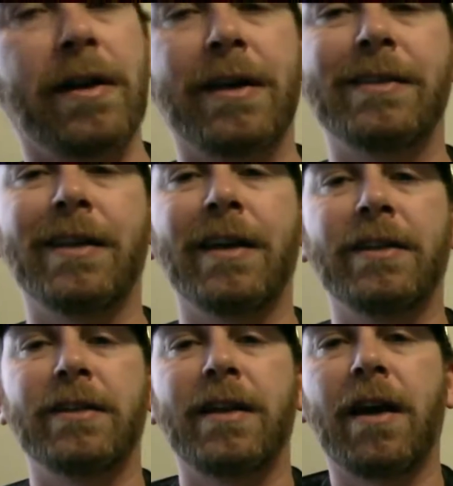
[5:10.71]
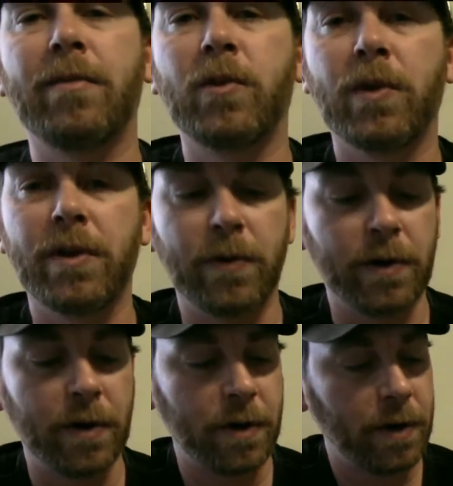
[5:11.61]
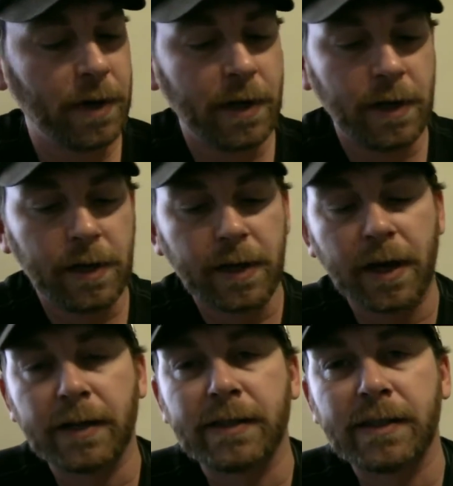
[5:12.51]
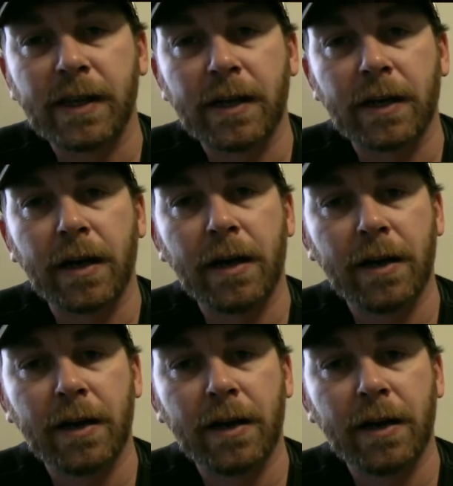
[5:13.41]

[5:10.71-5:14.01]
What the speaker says: like I said, I just got them to where they were kind of snug.